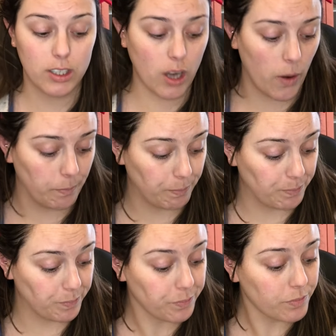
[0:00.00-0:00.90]
So
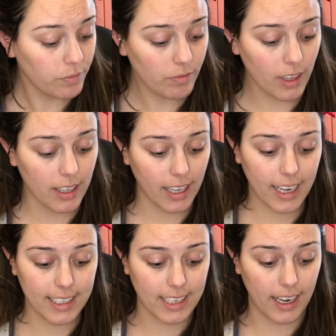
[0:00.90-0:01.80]
like
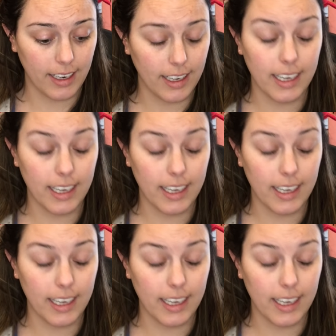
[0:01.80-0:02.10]
I said,